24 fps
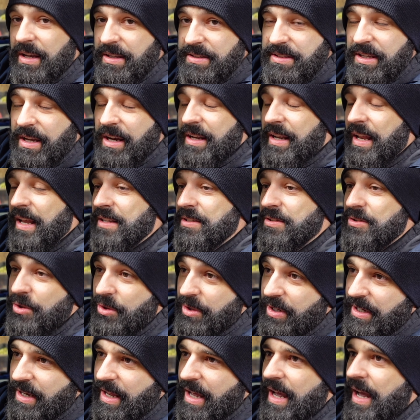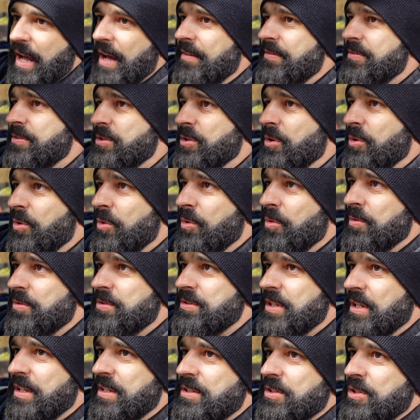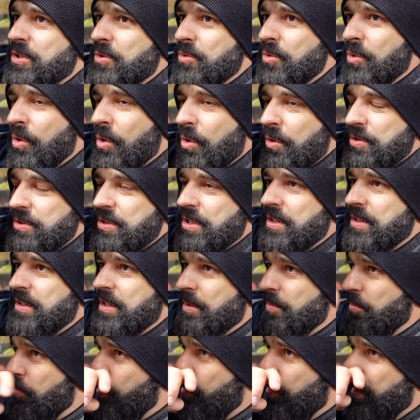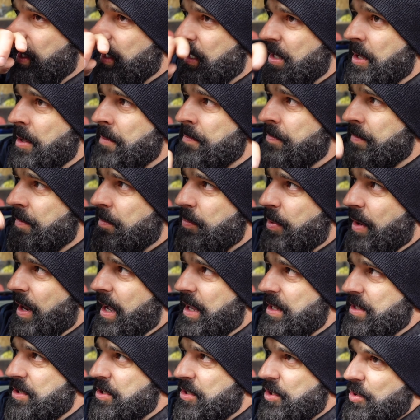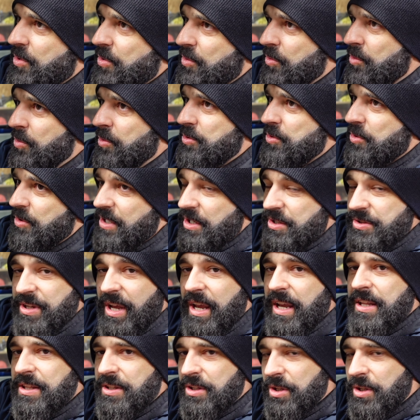Hassan has 3.5, so 6 Yugos here in Des Moines, plus 2, so there's 8